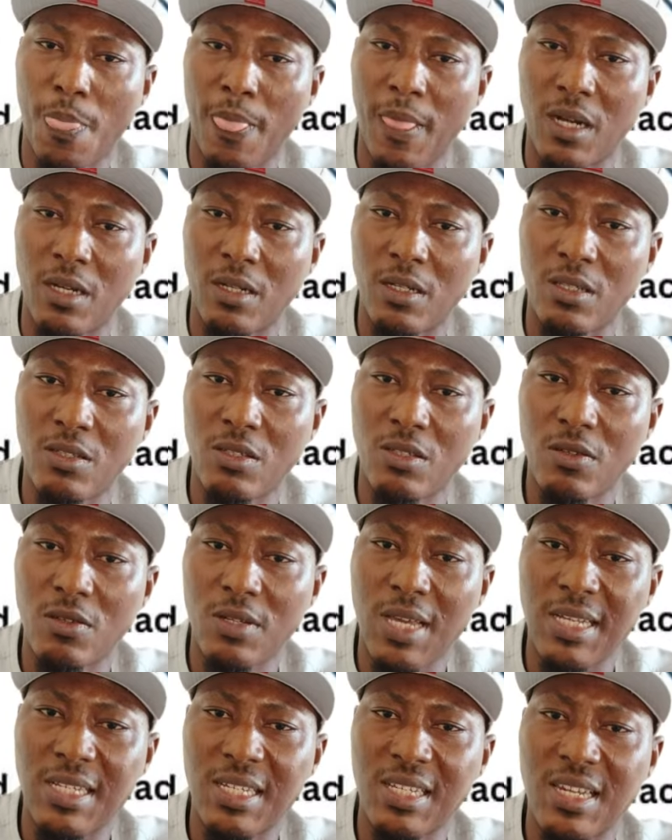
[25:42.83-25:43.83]
You get it
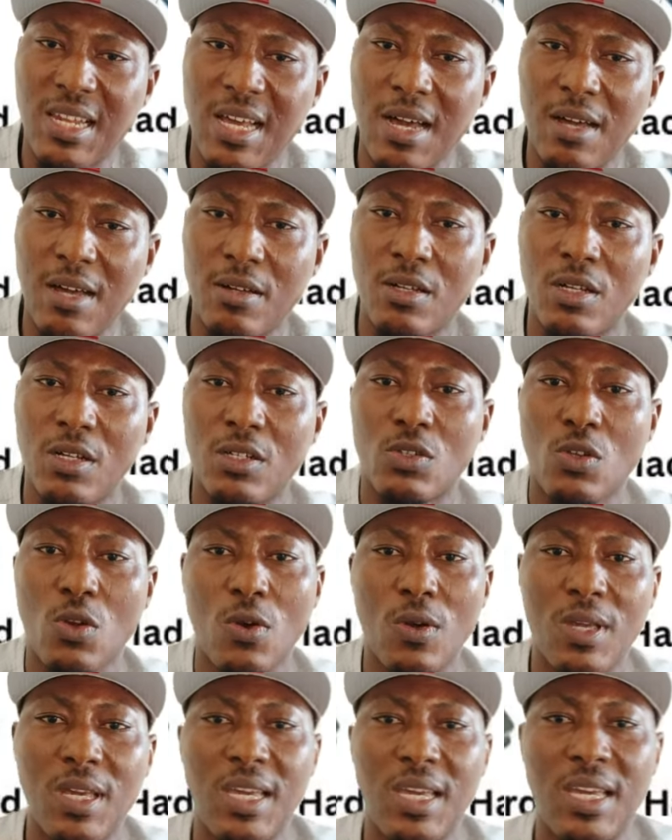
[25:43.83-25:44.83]
now? So
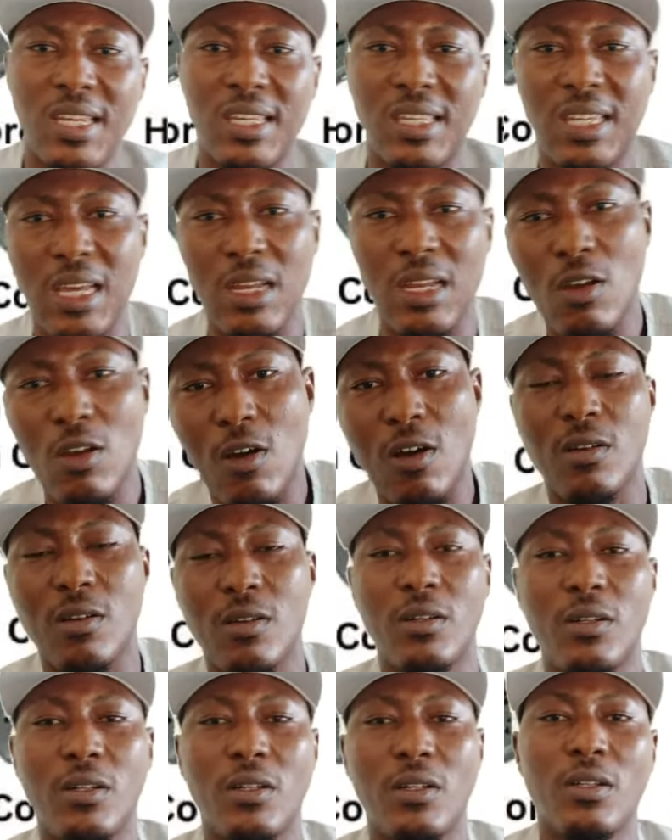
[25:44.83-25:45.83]
a tailor,
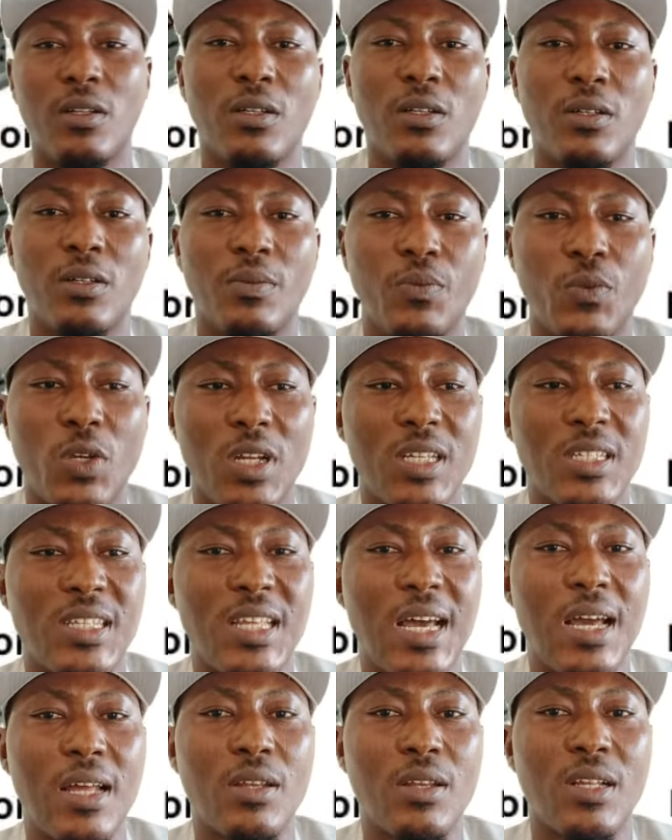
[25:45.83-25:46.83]
you understand,
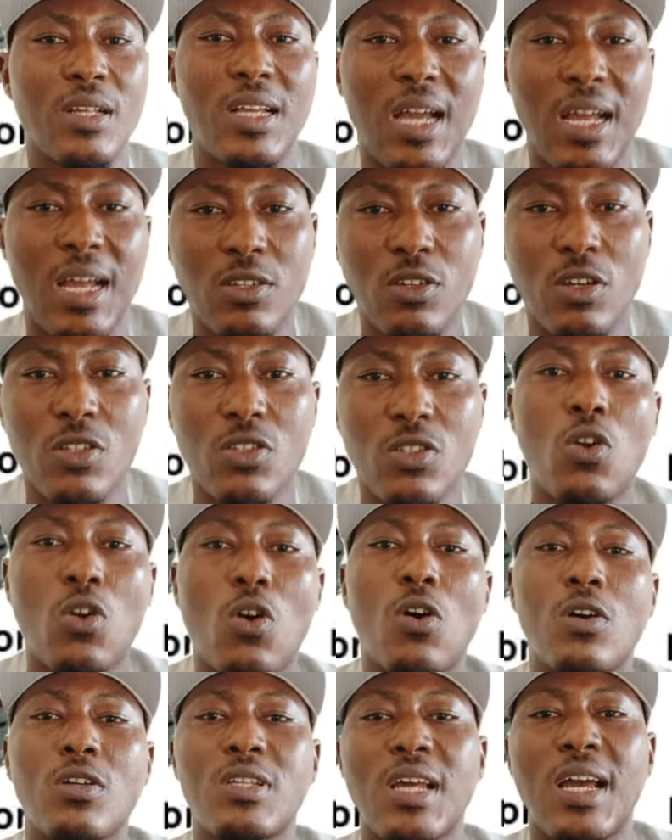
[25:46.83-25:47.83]
can just cut
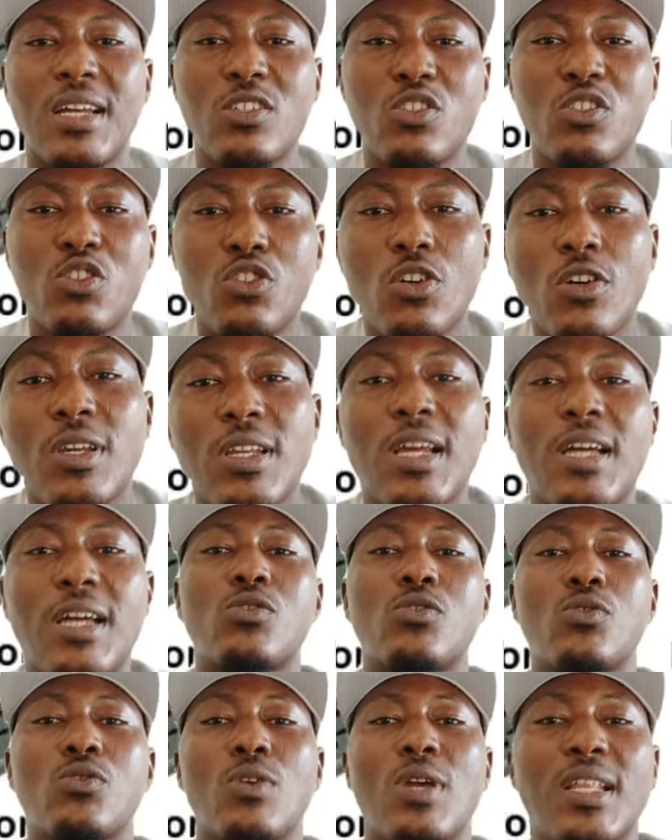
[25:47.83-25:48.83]
and join and sew
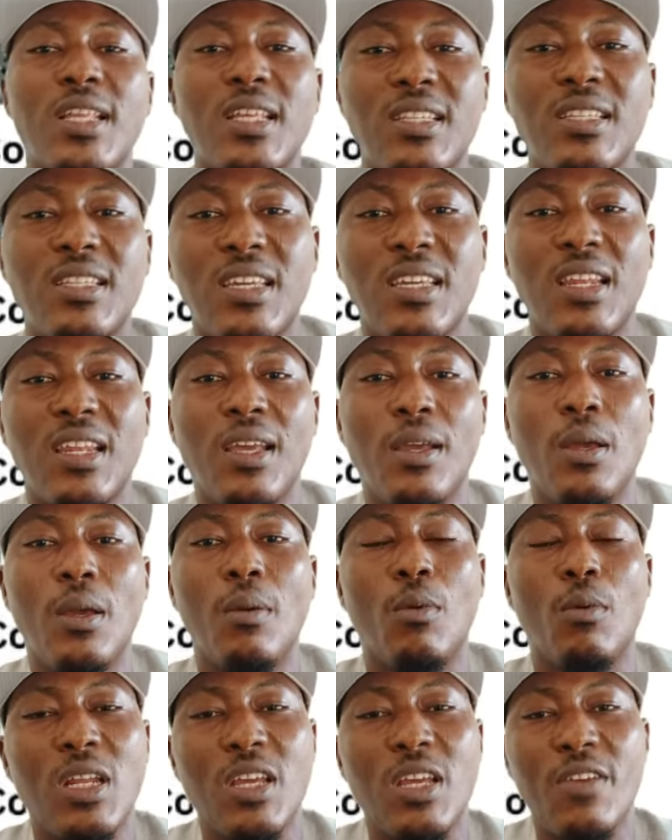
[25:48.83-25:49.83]
anything. But a
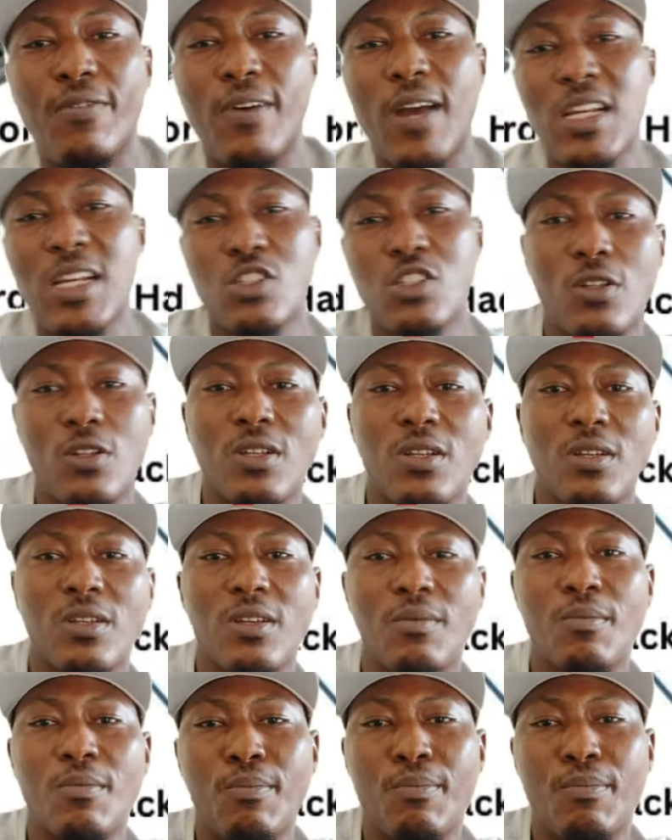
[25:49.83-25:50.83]
fashion
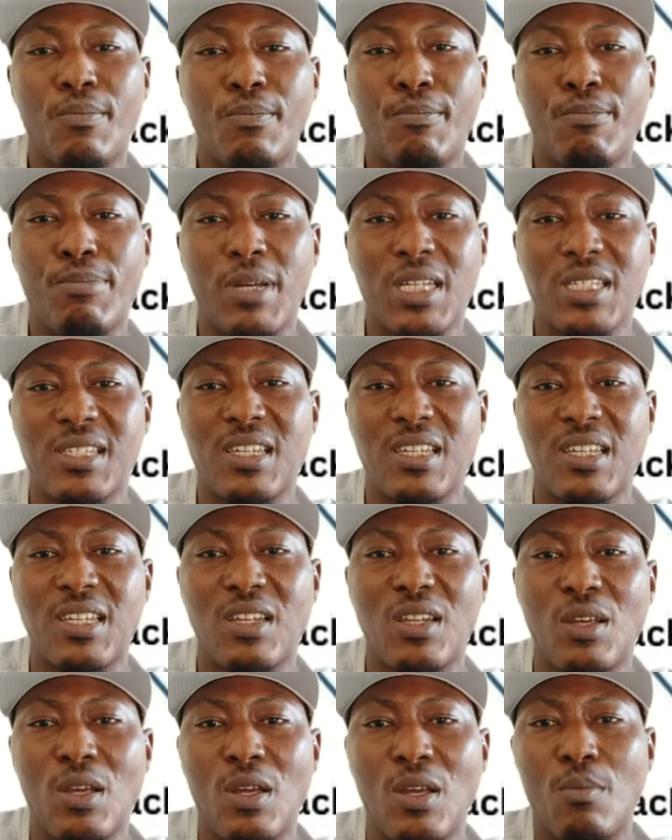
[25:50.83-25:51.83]
person
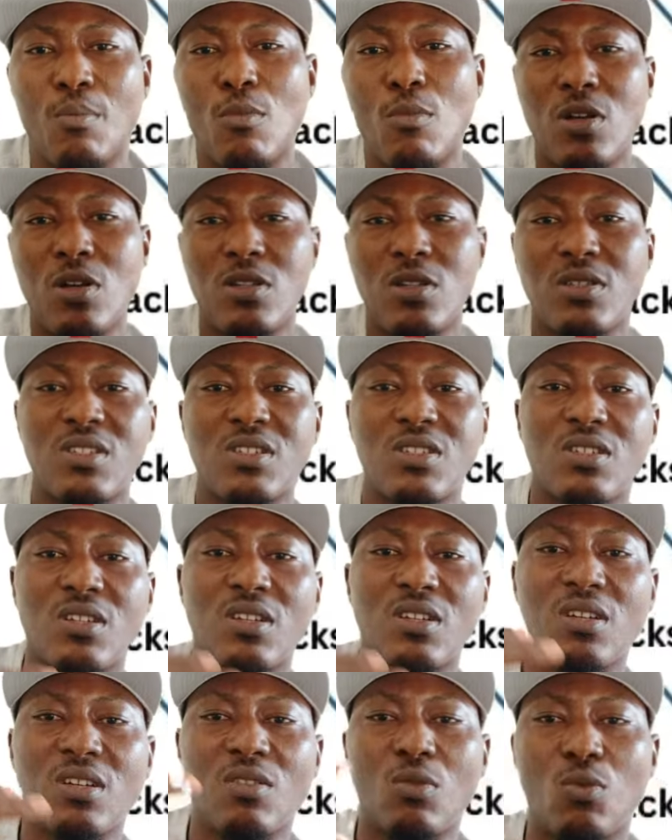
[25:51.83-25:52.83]

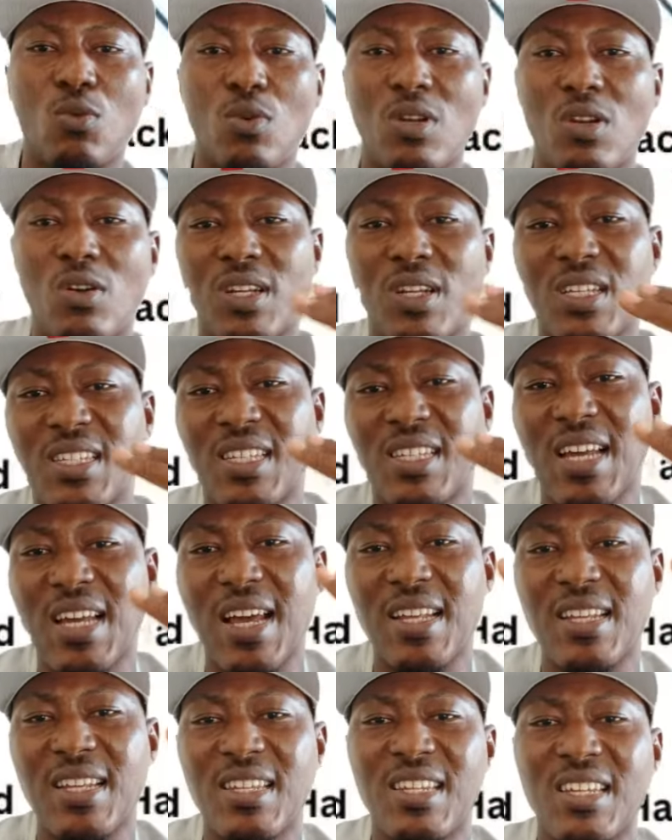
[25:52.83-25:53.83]
will understand the
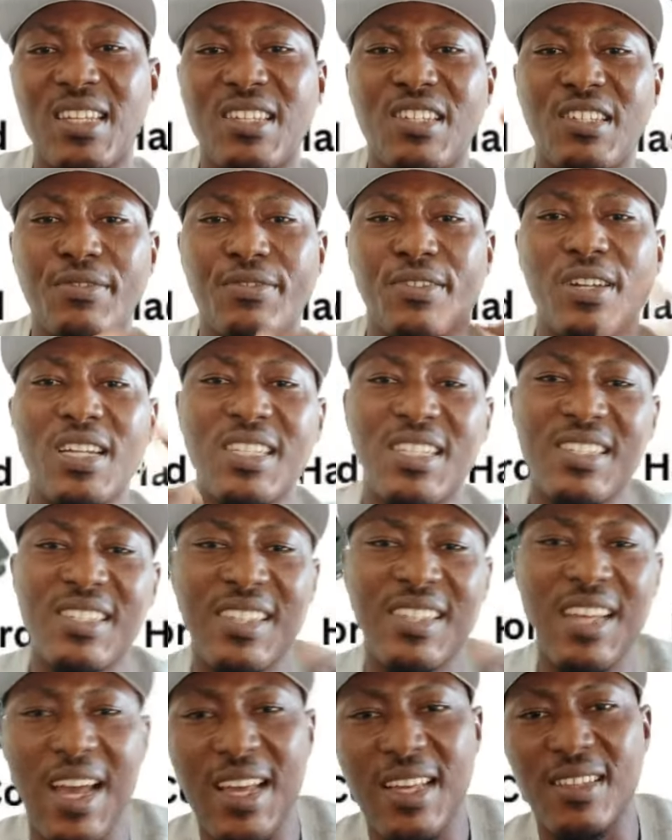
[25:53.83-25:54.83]
different
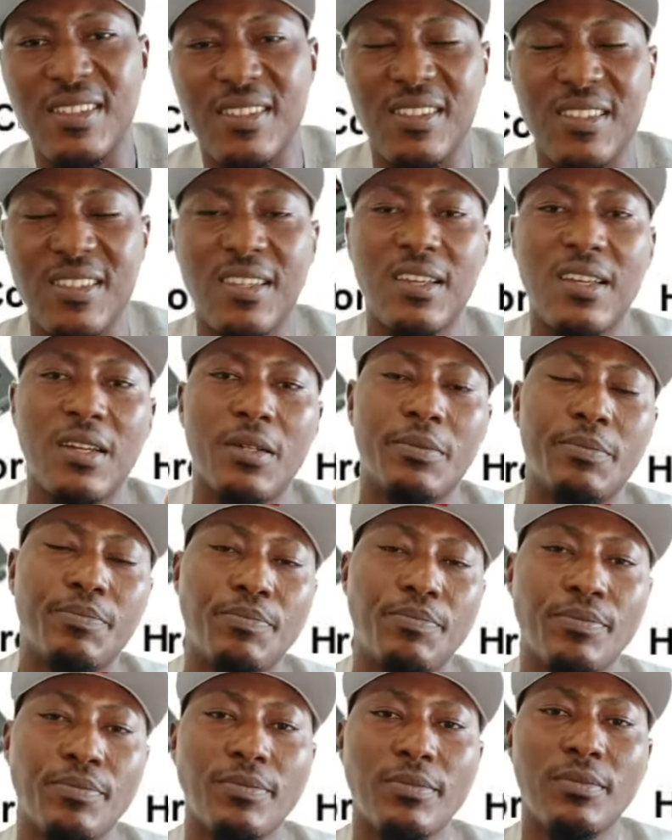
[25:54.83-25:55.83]
designs.
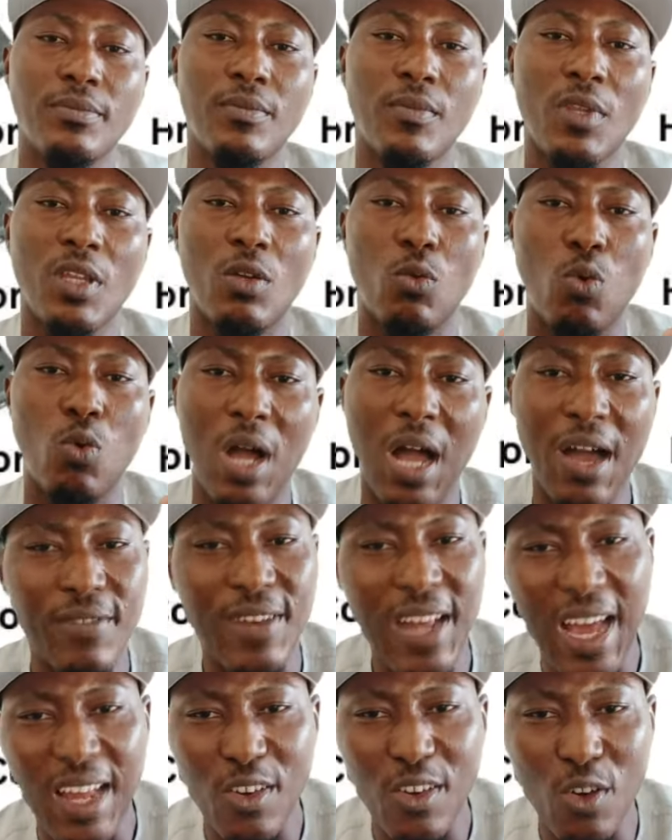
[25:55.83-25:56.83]
Will have that
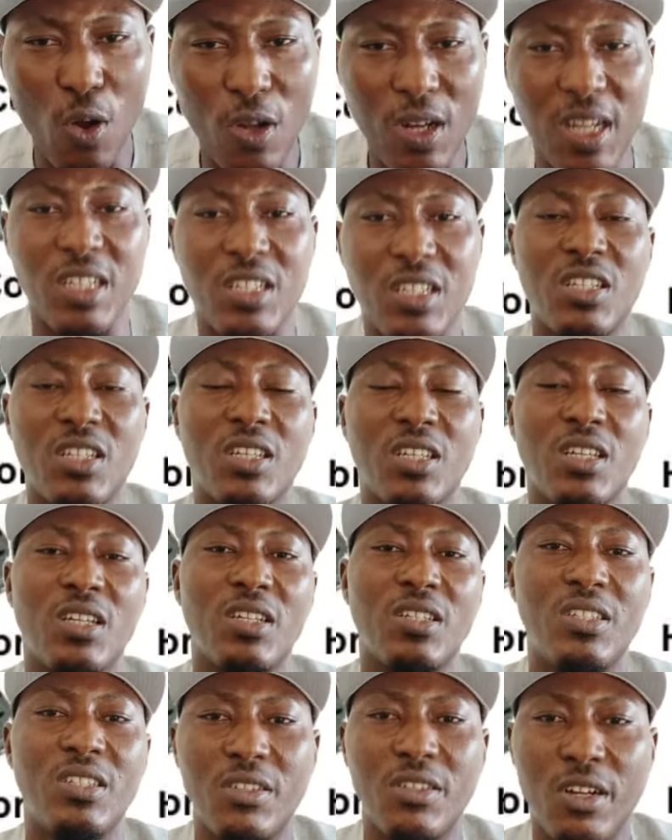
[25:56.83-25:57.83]
knowledge, the
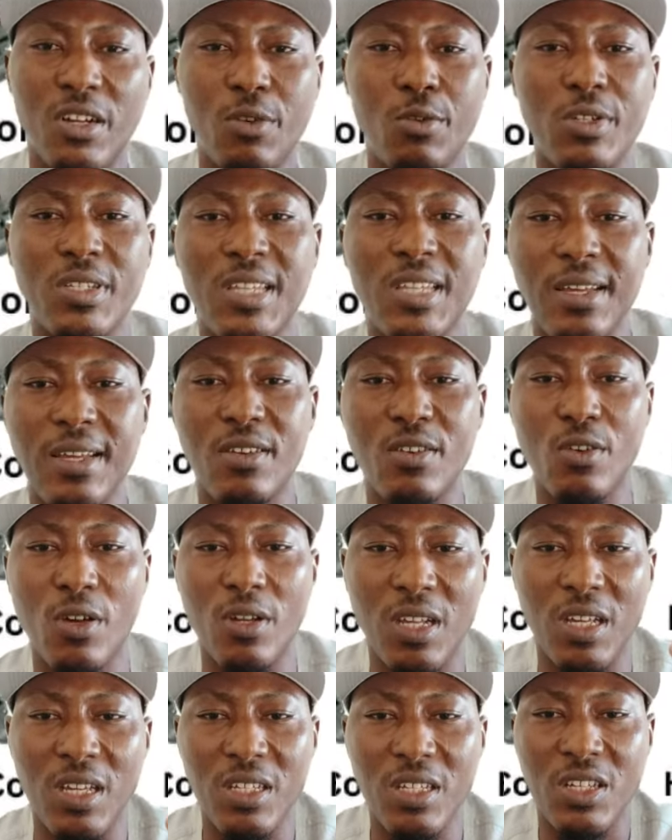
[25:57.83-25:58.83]
requisite knowledge
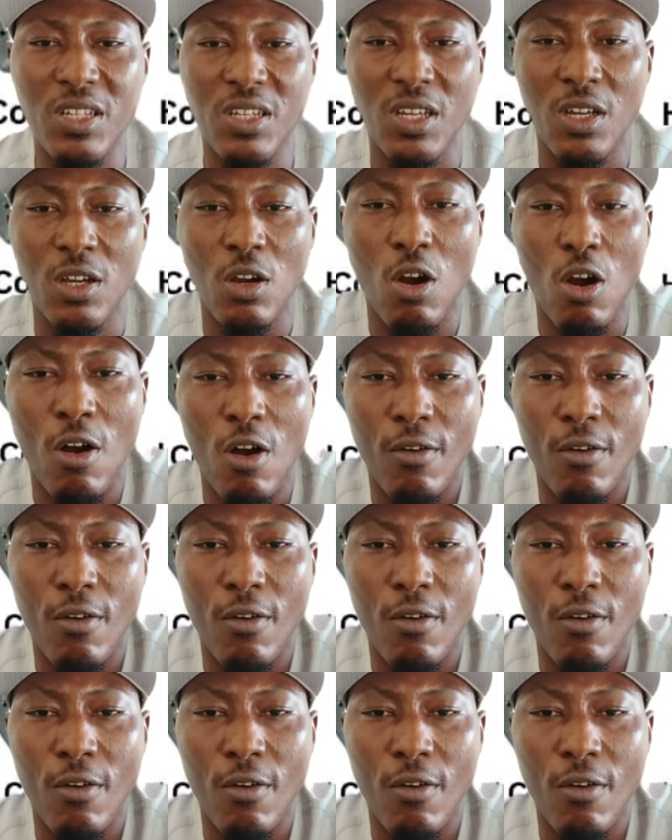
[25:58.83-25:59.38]
of